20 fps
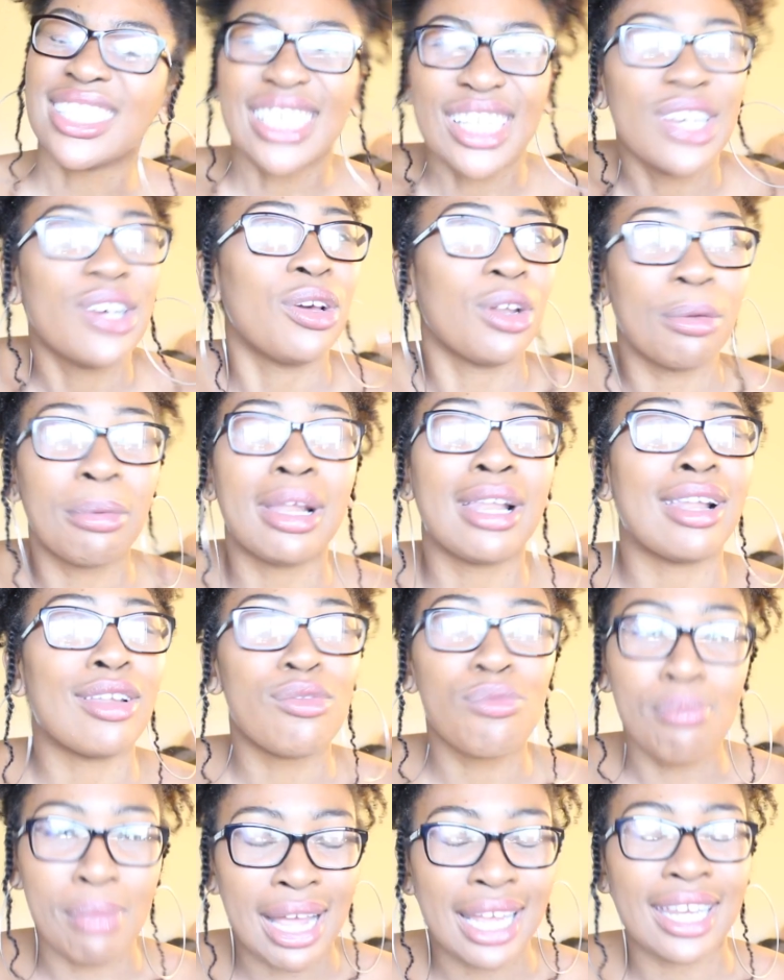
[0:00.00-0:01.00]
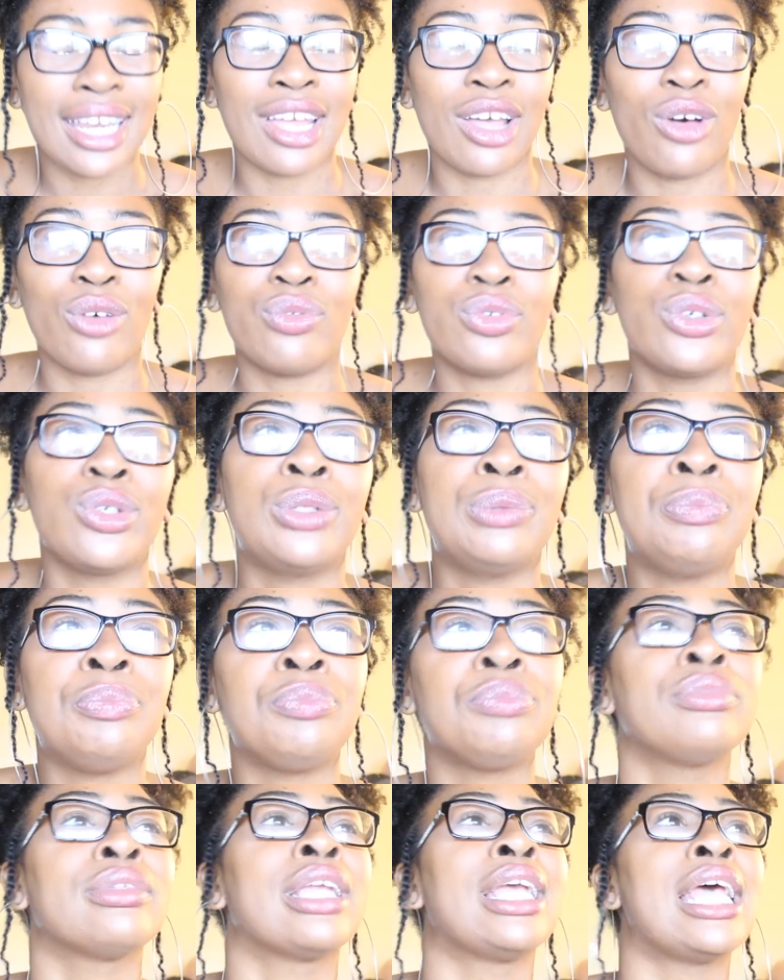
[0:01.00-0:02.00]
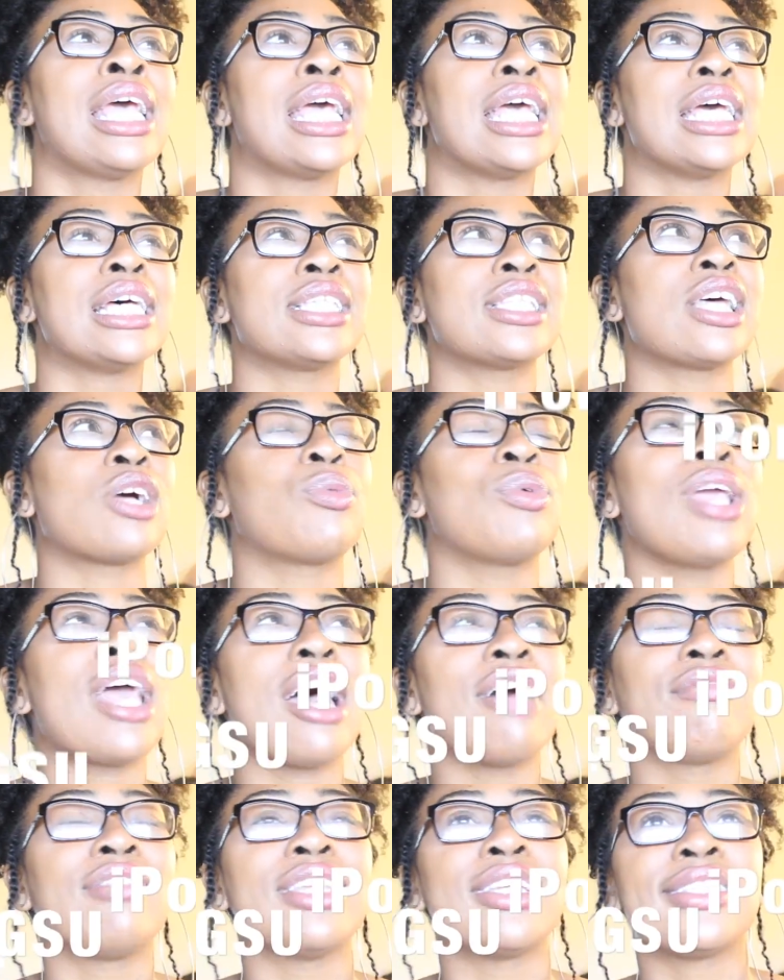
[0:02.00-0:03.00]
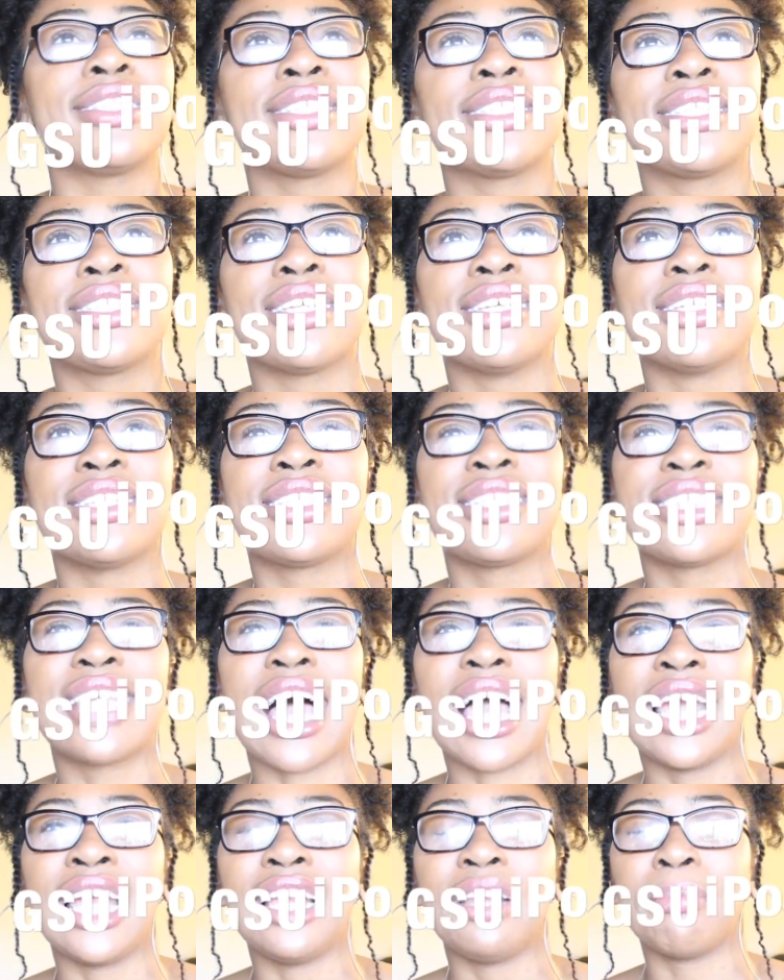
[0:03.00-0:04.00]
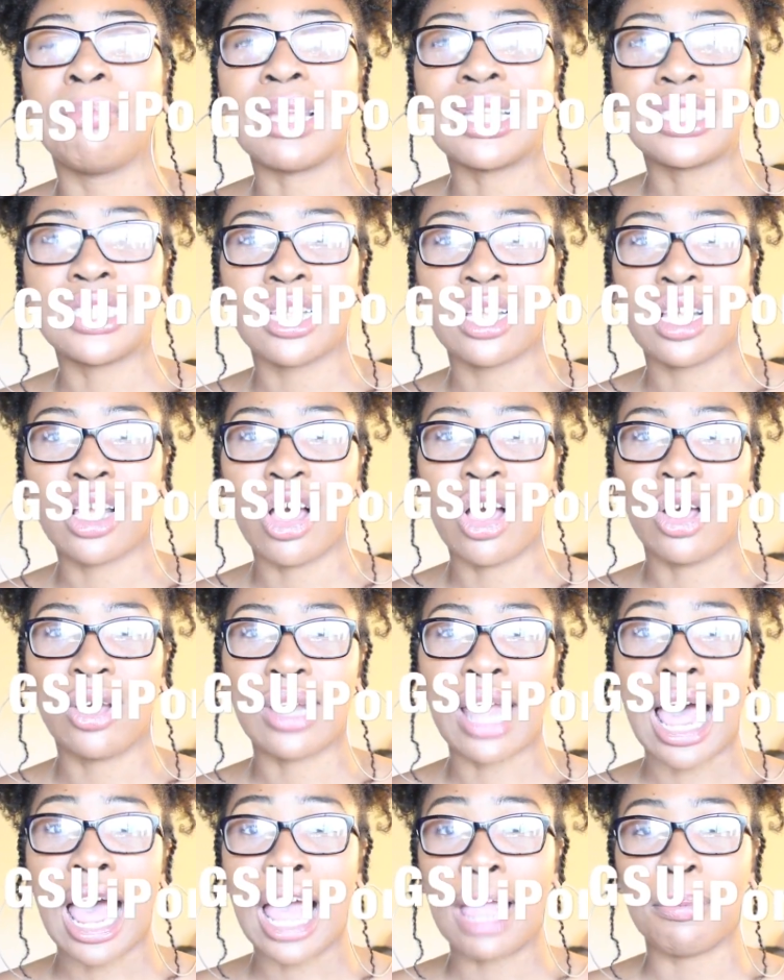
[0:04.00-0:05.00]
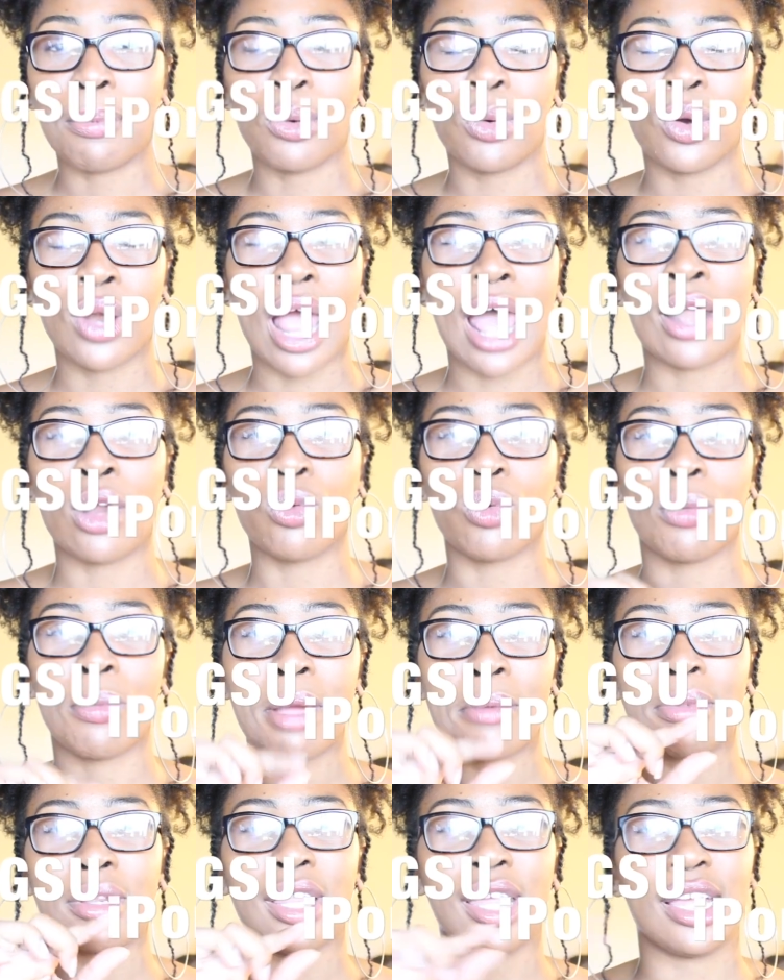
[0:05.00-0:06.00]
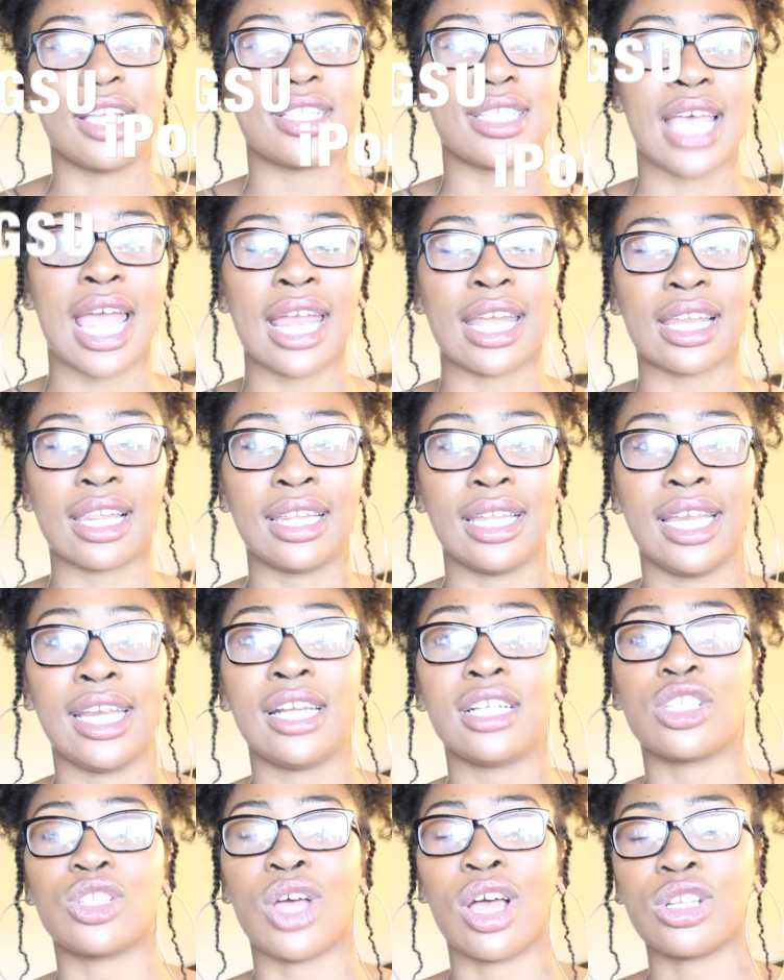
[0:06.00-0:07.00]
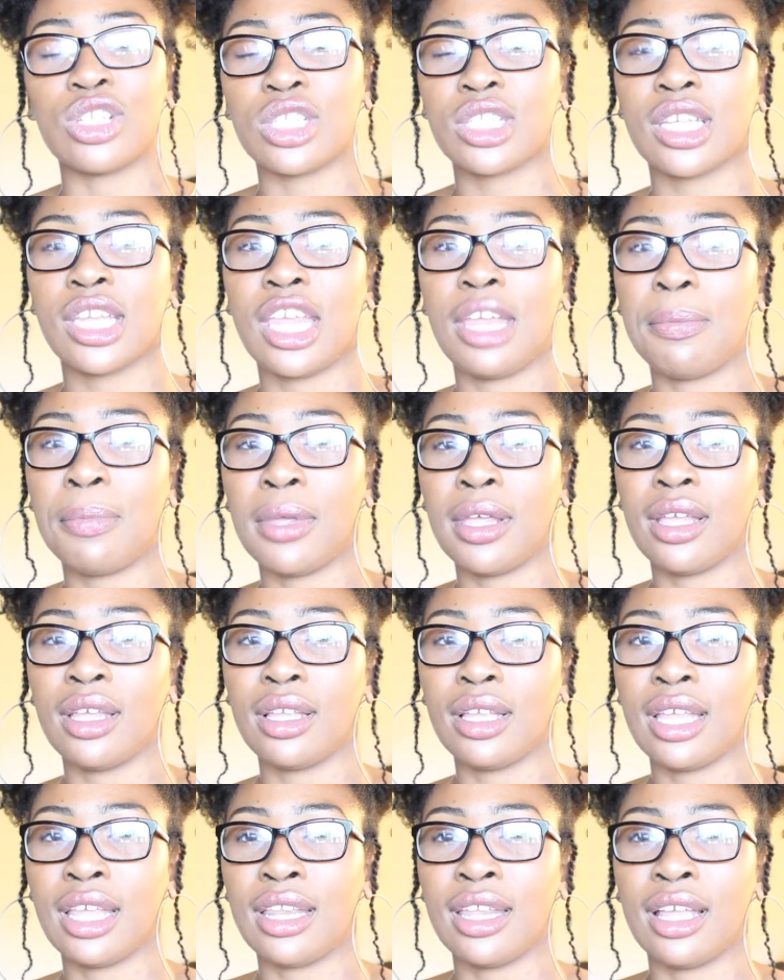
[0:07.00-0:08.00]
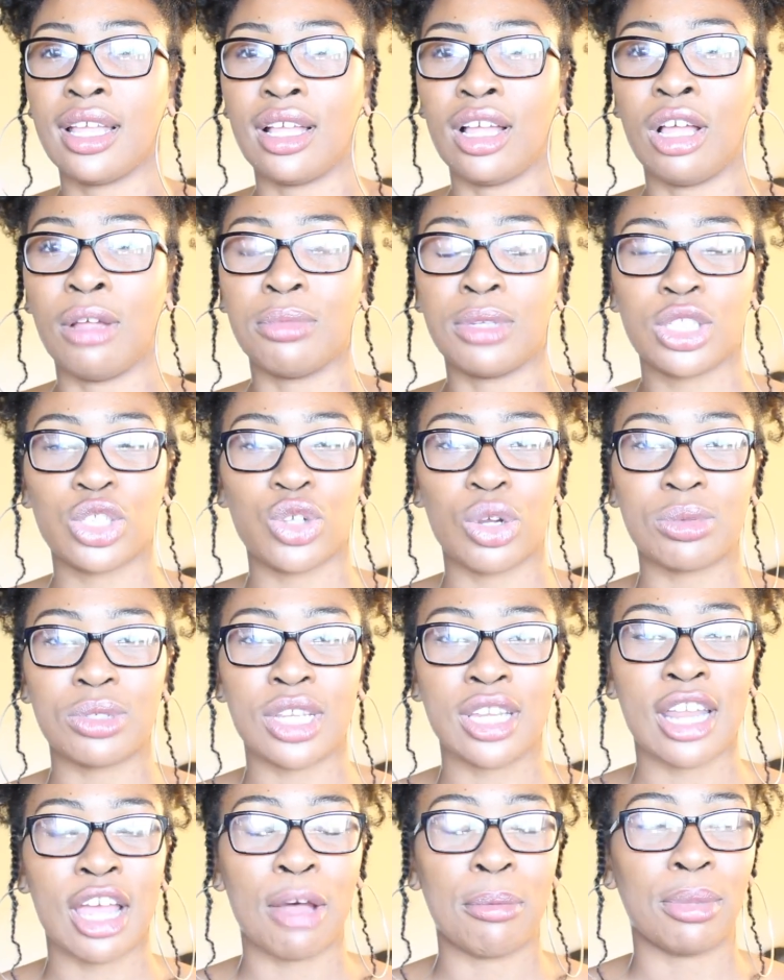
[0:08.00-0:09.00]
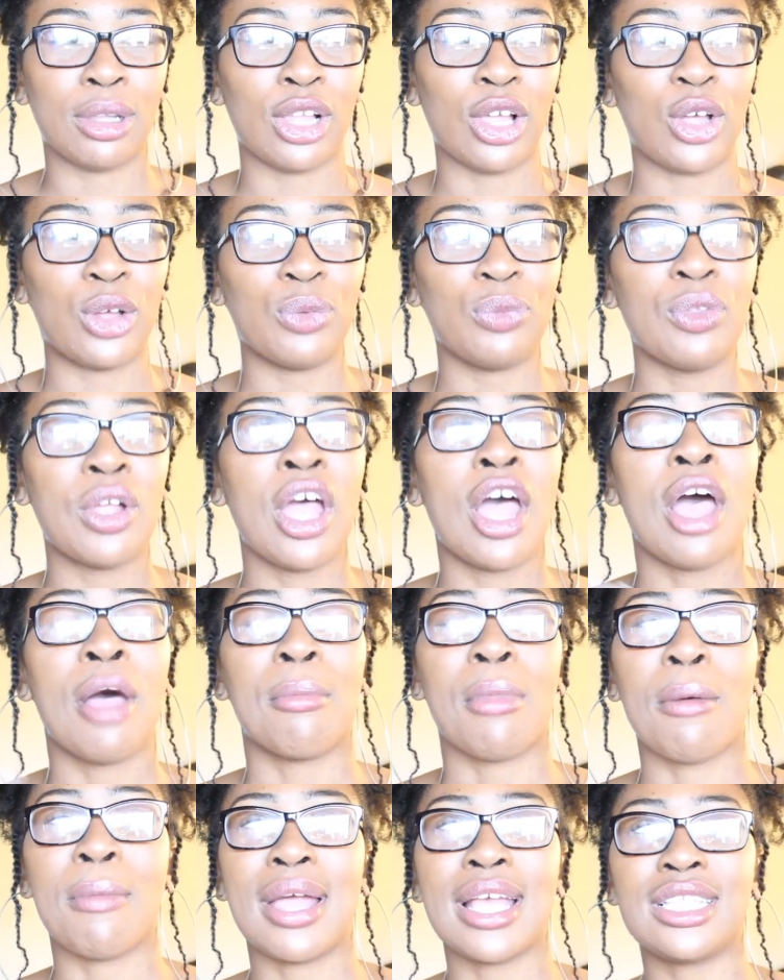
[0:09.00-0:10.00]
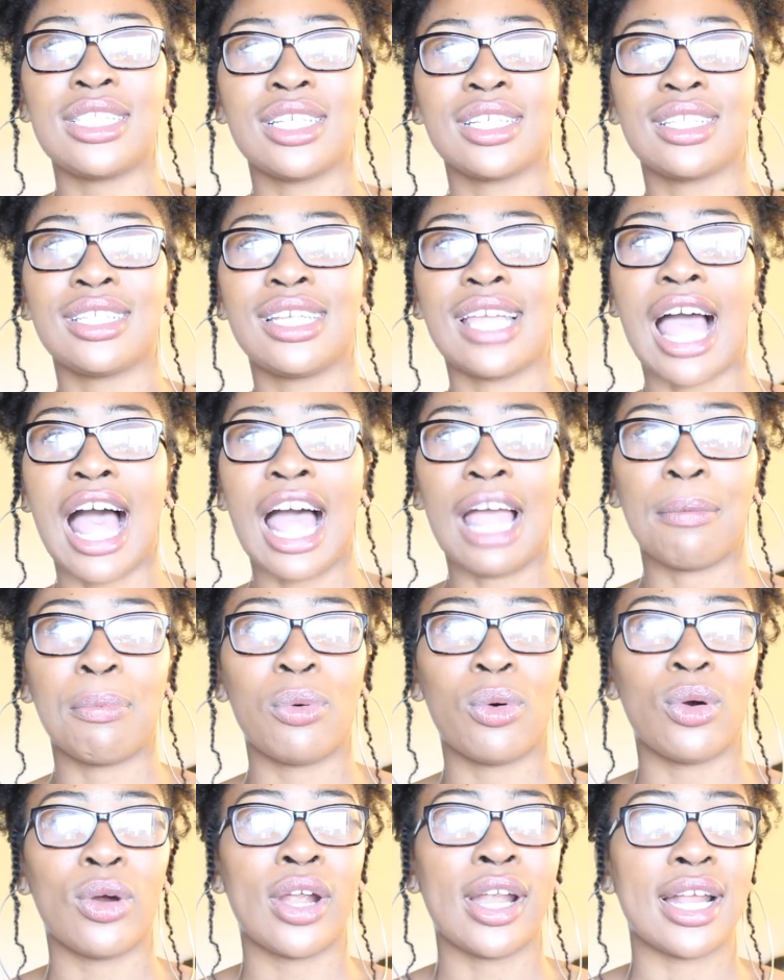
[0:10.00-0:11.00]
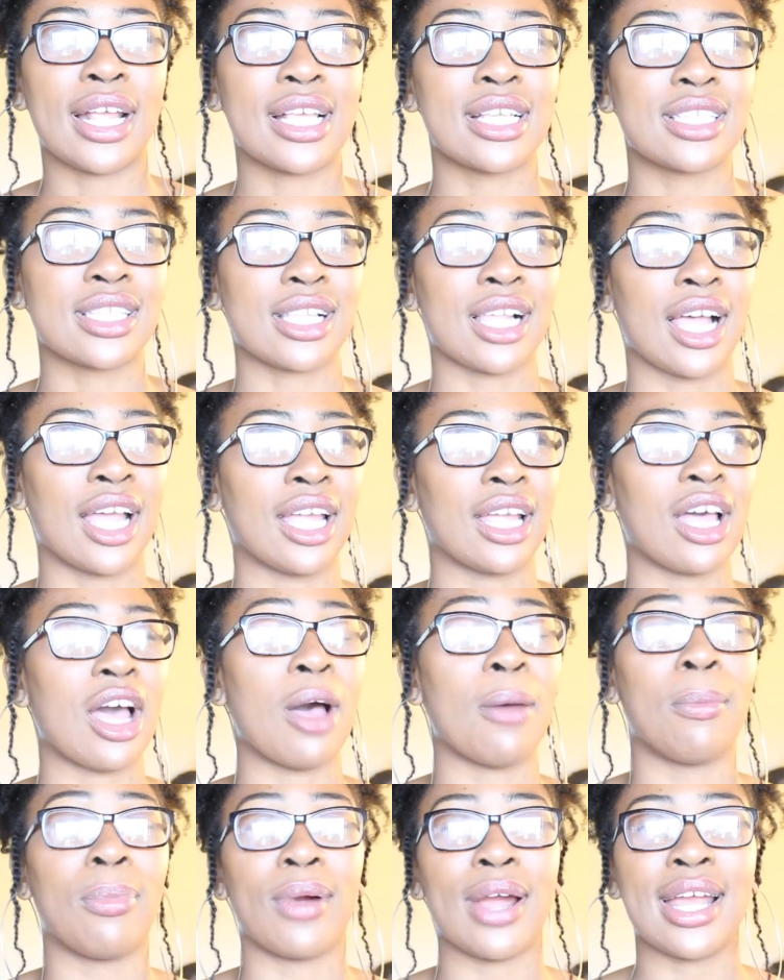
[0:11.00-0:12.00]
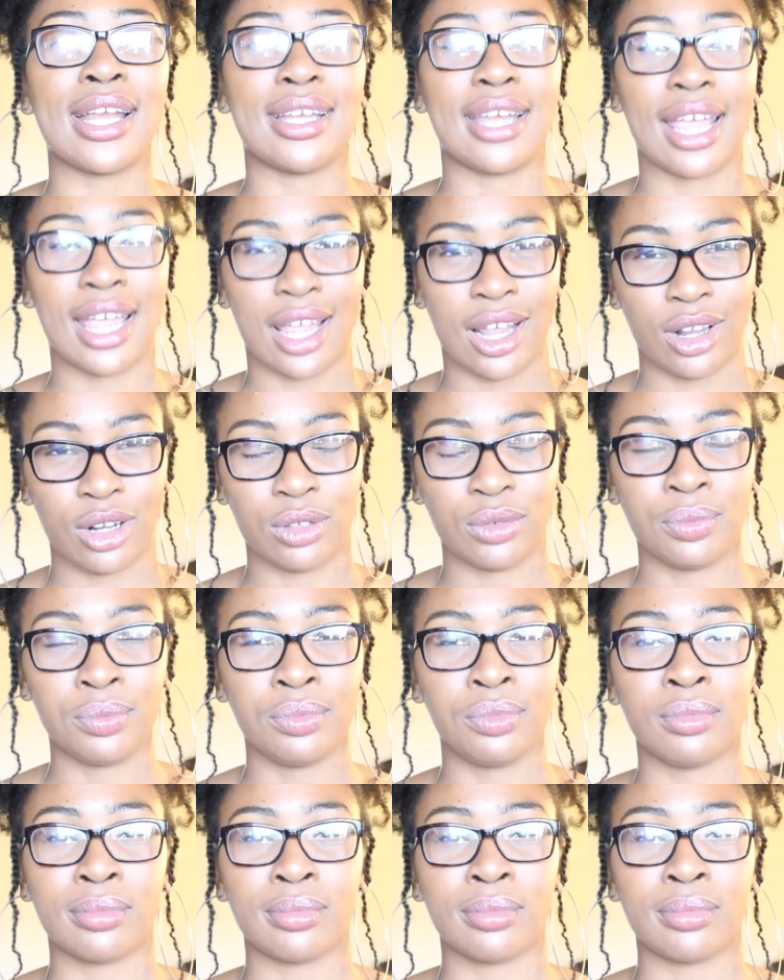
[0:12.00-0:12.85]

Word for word: still it would have been mighty helpful it's like we have this site basically called iPort. I don't remember the exact link, so I'll just keep it in the um, description down below. But basically, iPort is like a breakdown